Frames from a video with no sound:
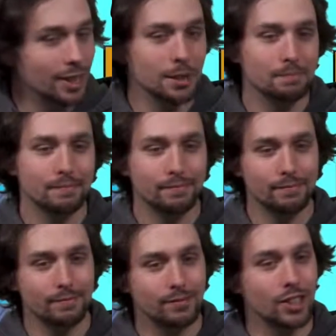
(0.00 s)
Yep.
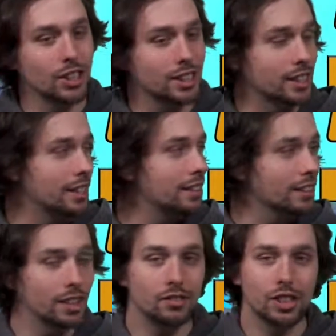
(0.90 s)
Firstly, the
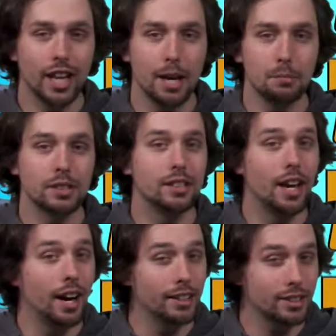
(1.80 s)
level cap is
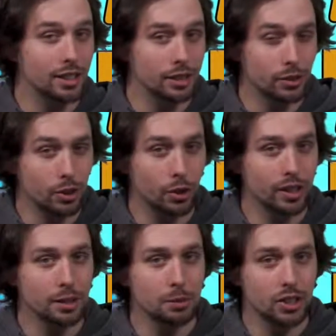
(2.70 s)
not
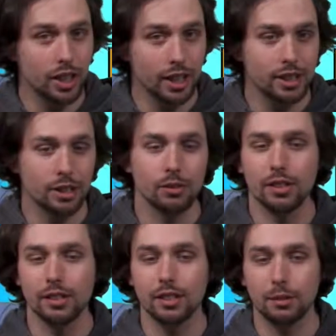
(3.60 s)
going to be changing
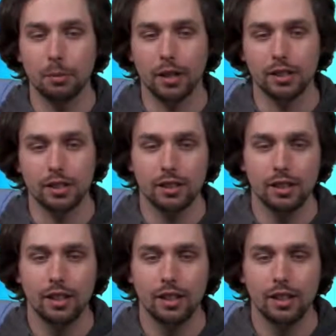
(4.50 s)
with this expansion.